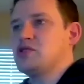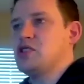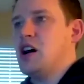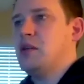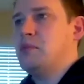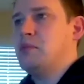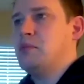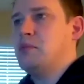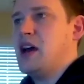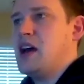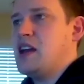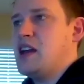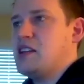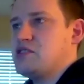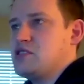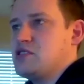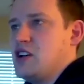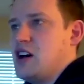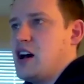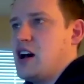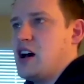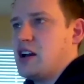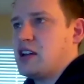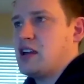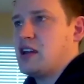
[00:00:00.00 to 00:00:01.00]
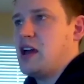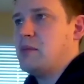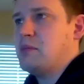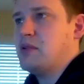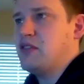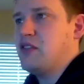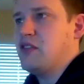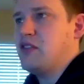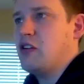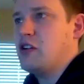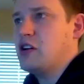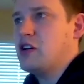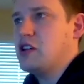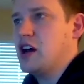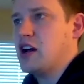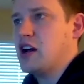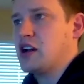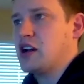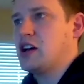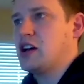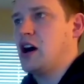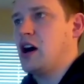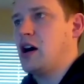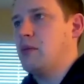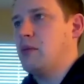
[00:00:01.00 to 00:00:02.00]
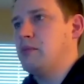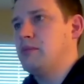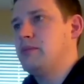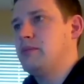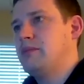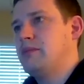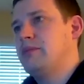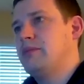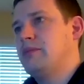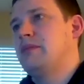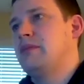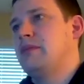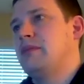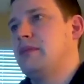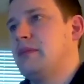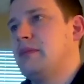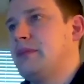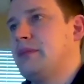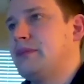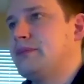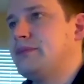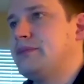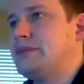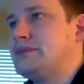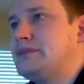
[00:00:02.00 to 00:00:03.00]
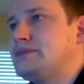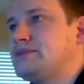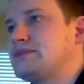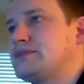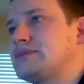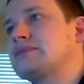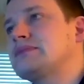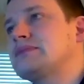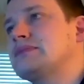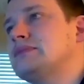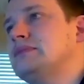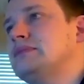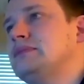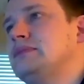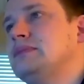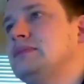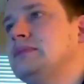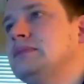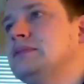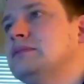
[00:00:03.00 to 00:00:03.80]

John Patishnock, happyvalley.com. Hey, good